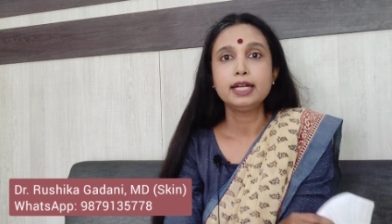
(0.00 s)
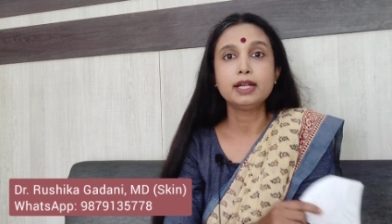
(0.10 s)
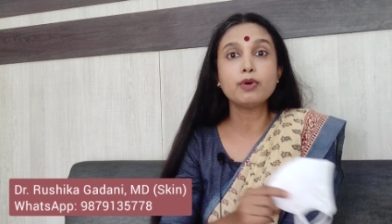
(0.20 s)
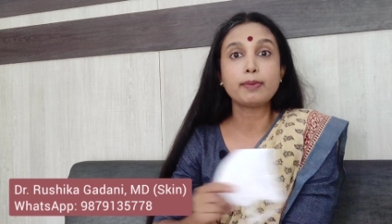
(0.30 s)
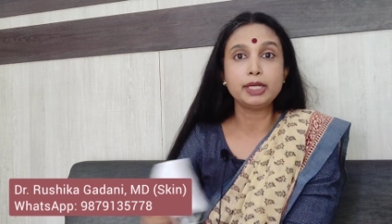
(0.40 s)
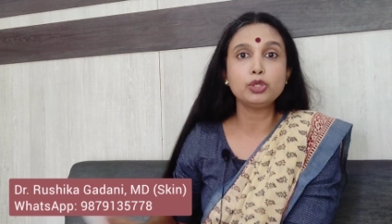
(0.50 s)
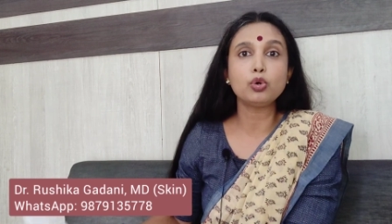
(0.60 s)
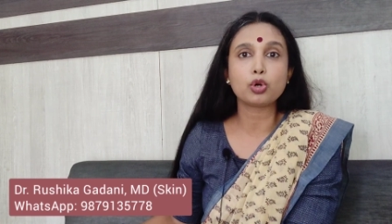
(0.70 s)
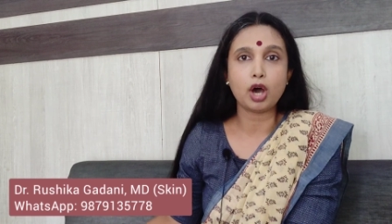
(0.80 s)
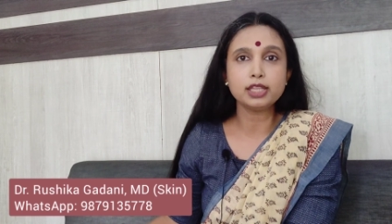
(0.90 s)
Now coming
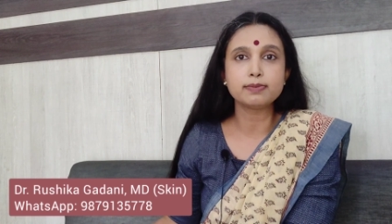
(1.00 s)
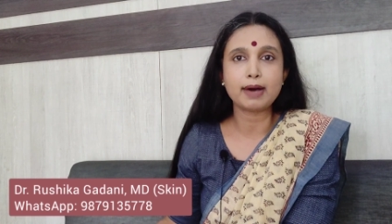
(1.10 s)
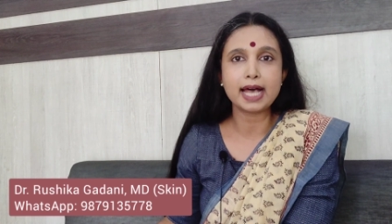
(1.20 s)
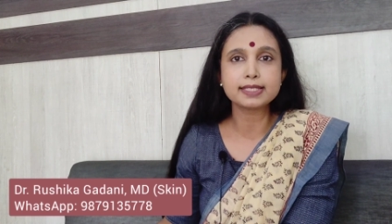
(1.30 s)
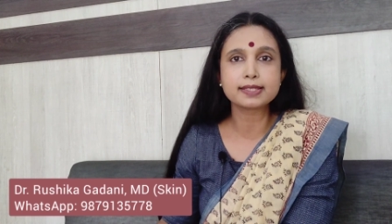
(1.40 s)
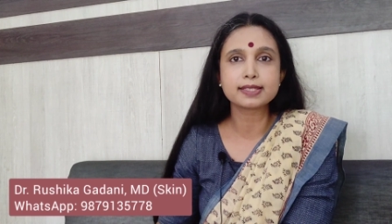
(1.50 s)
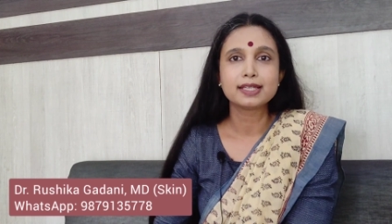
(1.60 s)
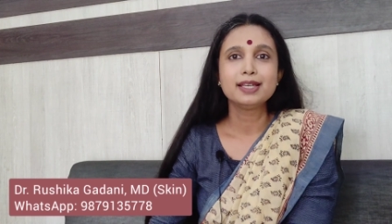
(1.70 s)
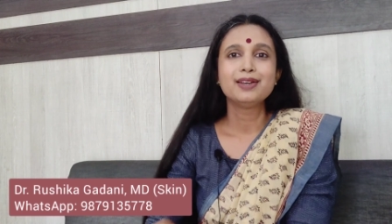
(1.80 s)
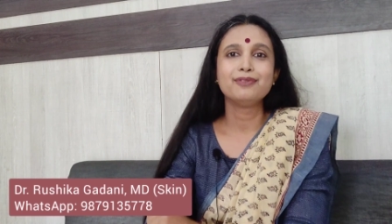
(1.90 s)
to cloth
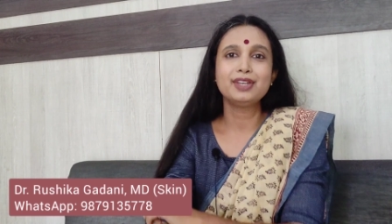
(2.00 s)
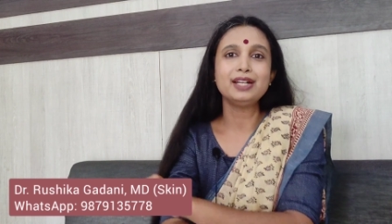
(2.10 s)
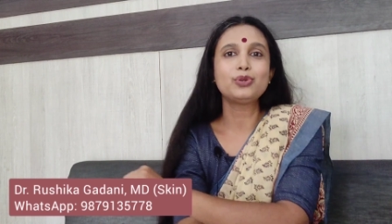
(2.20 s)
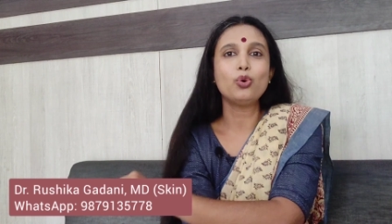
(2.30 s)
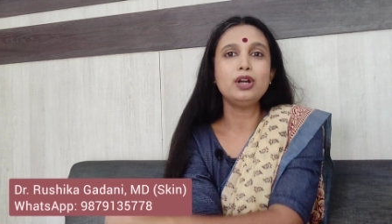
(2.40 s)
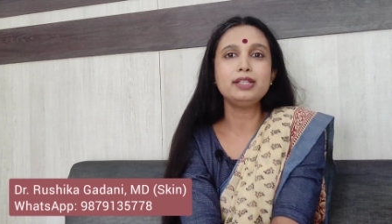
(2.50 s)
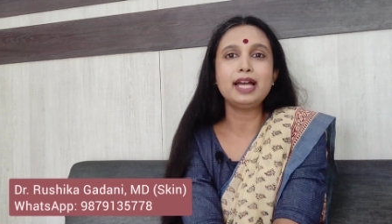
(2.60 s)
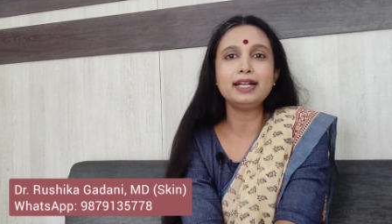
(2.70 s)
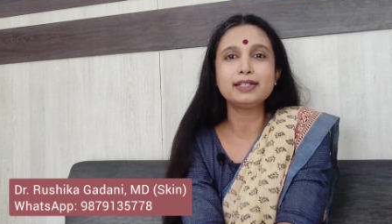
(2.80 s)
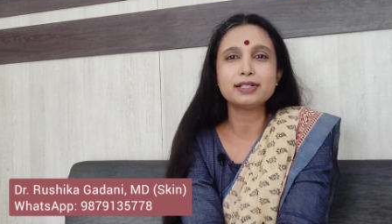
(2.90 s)
masks, we are told
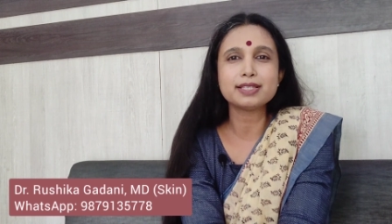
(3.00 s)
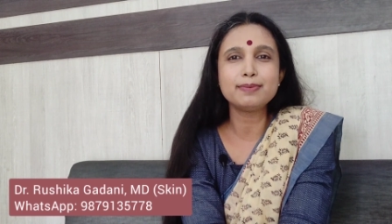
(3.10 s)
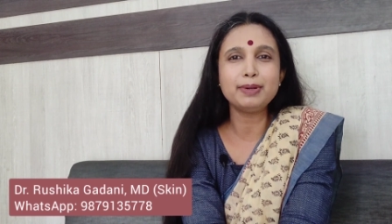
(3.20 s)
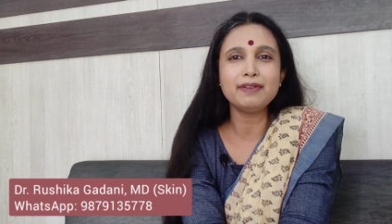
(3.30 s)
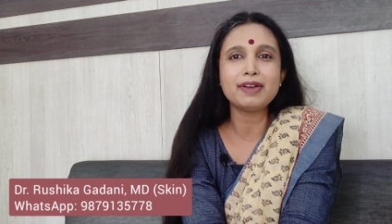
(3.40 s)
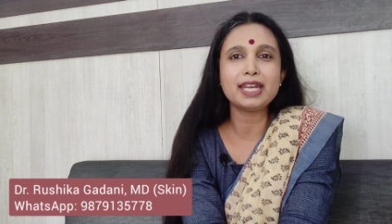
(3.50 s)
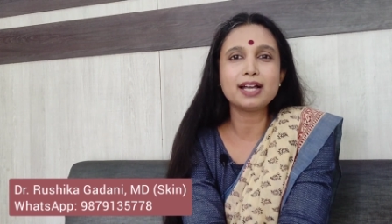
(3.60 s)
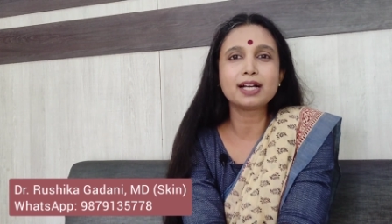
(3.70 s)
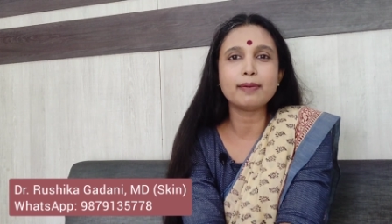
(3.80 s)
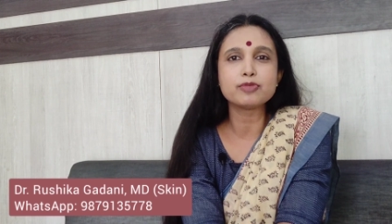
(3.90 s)
that simply wearing
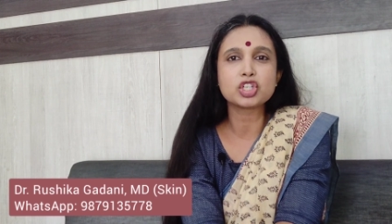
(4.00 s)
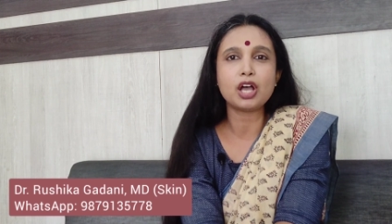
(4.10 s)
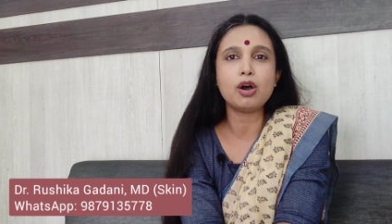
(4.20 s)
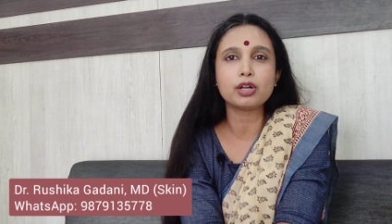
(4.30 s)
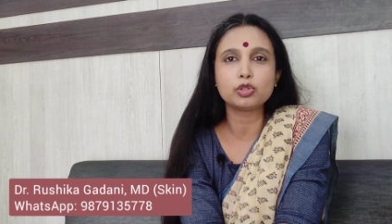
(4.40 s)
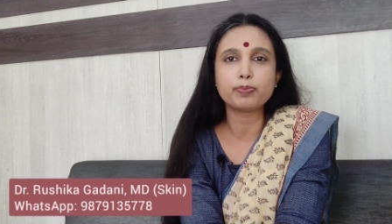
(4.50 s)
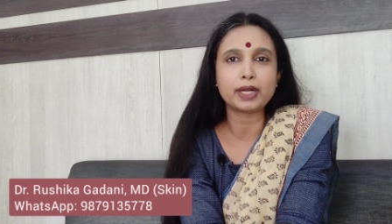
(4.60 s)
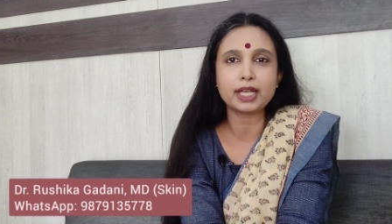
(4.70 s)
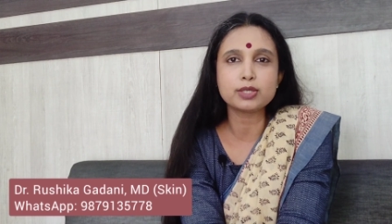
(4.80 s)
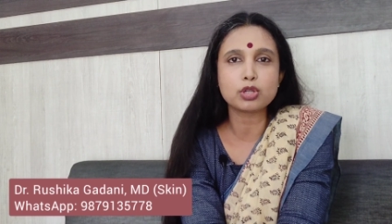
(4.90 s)
a gamcha or a
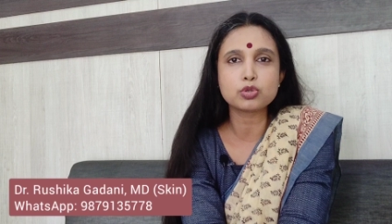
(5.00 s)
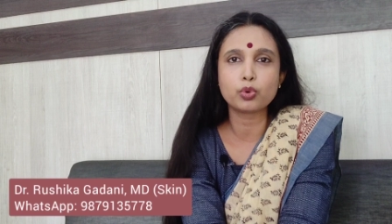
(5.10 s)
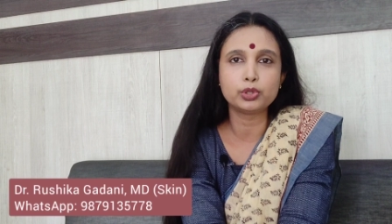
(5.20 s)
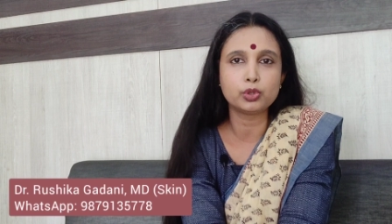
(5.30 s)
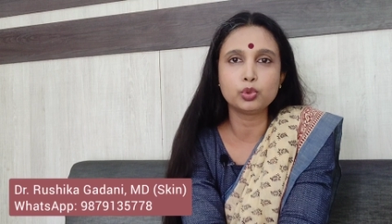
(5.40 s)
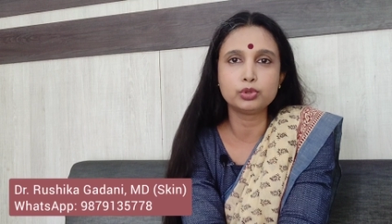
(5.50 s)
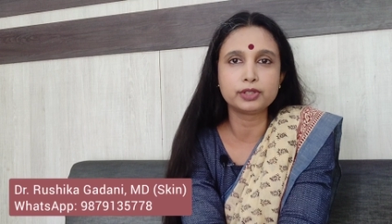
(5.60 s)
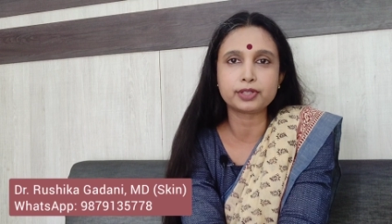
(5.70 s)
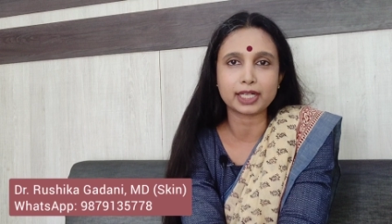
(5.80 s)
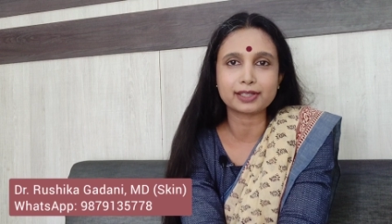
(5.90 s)
dupatta is also going to do
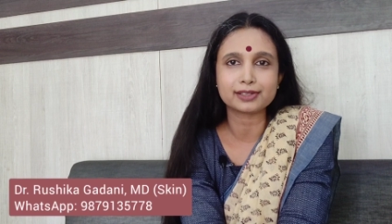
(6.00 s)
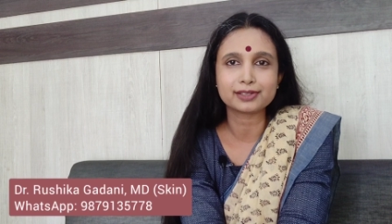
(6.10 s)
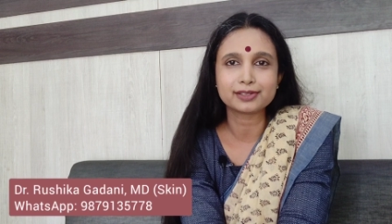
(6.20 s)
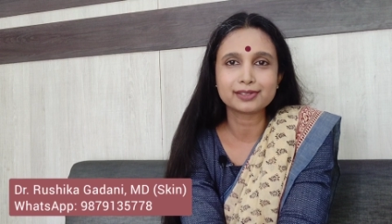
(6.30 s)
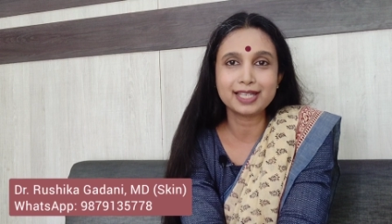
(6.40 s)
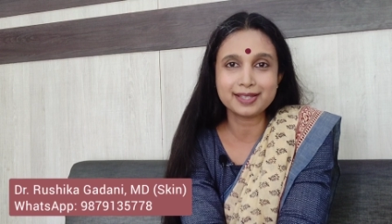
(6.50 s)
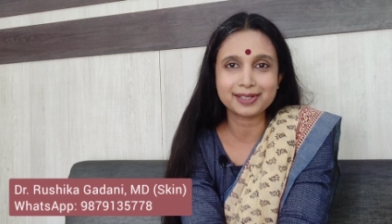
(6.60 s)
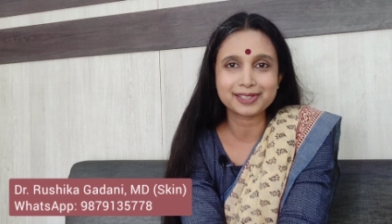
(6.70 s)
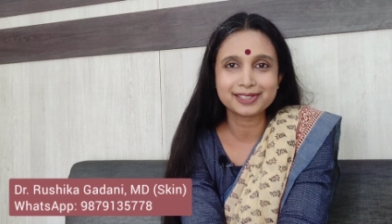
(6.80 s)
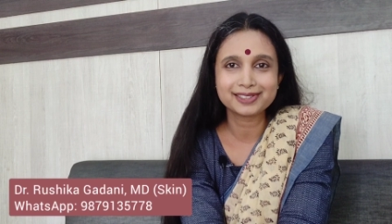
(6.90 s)
the trick. Is
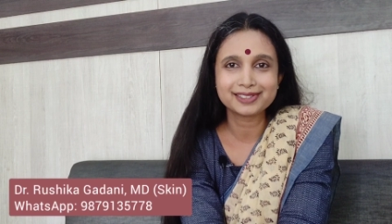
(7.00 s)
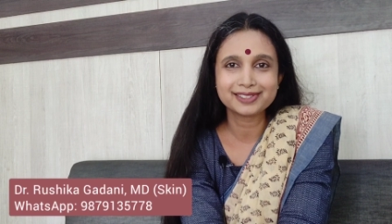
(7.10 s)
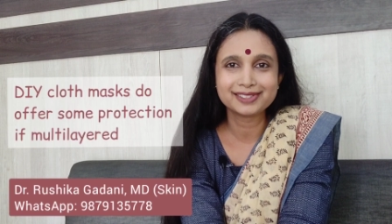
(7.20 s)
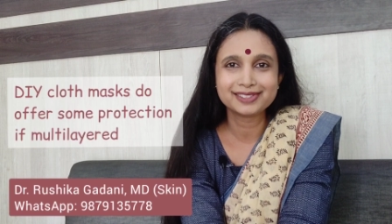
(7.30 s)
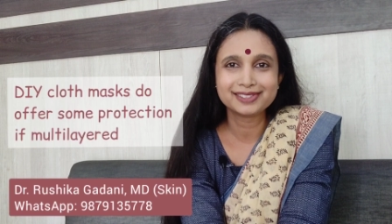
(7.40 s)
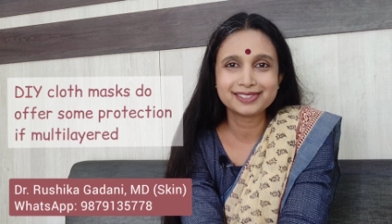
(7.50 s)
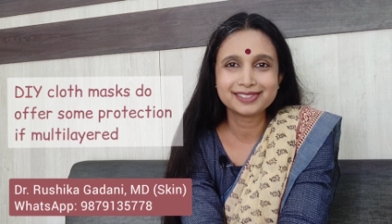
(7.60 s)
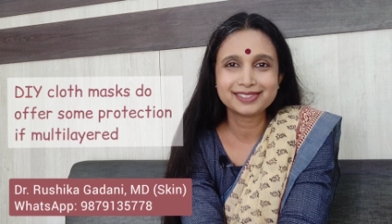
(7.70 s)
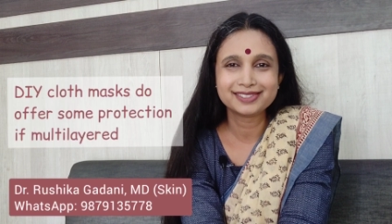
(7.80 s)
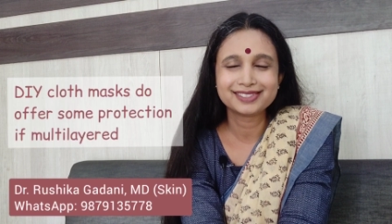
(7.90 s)
it?
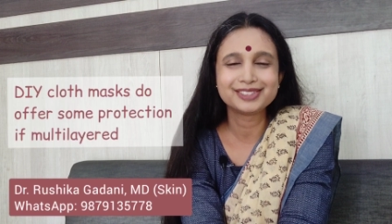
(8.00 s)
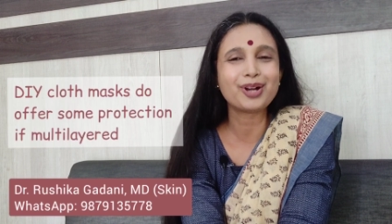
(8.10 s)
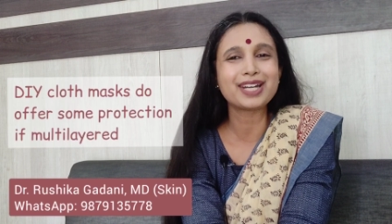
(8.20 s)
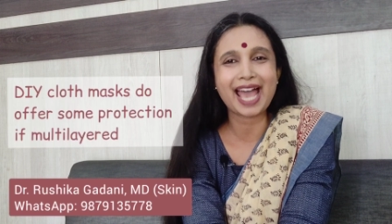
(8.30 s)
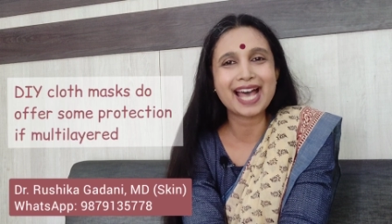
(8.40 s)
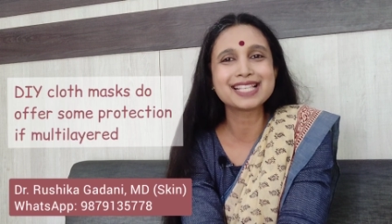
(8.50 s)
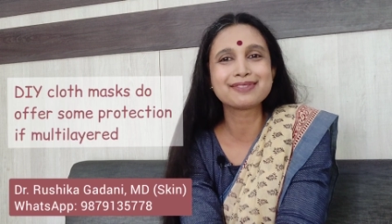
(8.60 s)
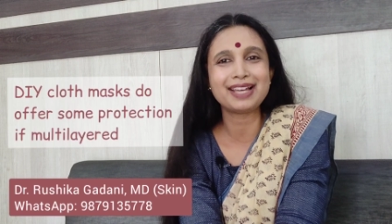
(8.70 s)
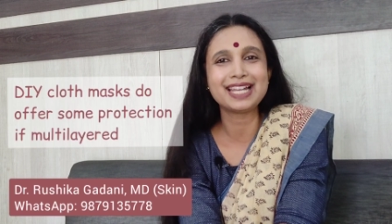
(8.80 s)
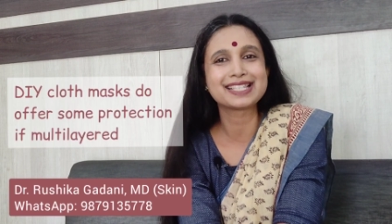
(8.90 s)
Not
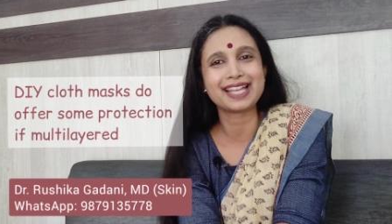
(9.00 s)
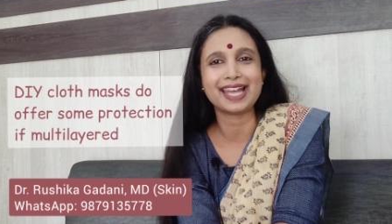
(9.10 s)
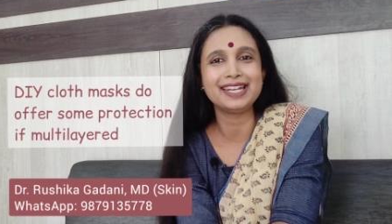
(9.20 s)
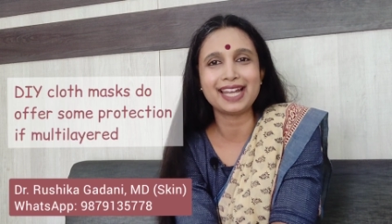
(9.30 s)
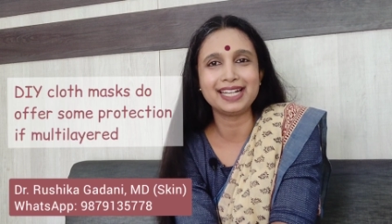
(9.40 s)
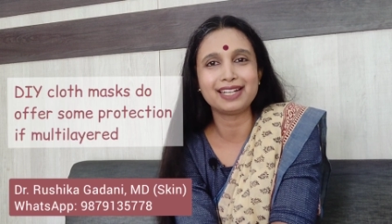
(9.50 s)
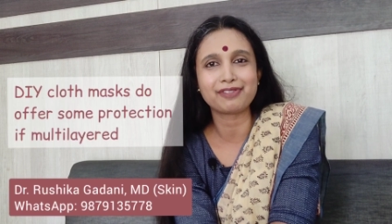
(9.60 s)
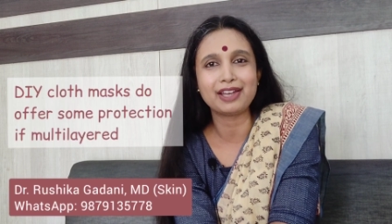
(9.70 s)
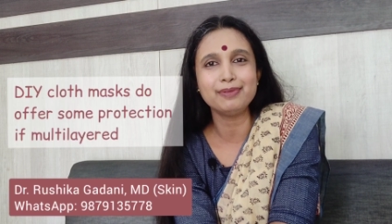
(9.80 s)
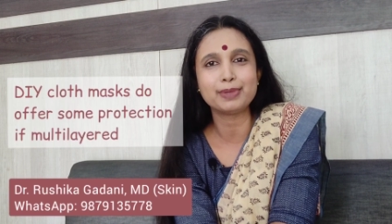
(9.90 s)
as well as the
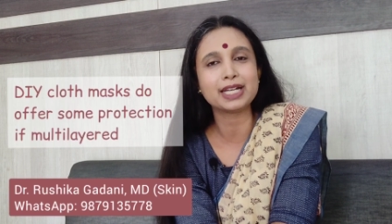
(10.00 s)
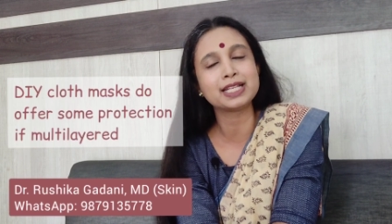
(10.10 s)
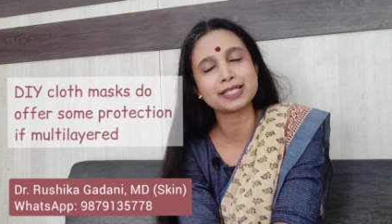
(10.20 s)
N95, but it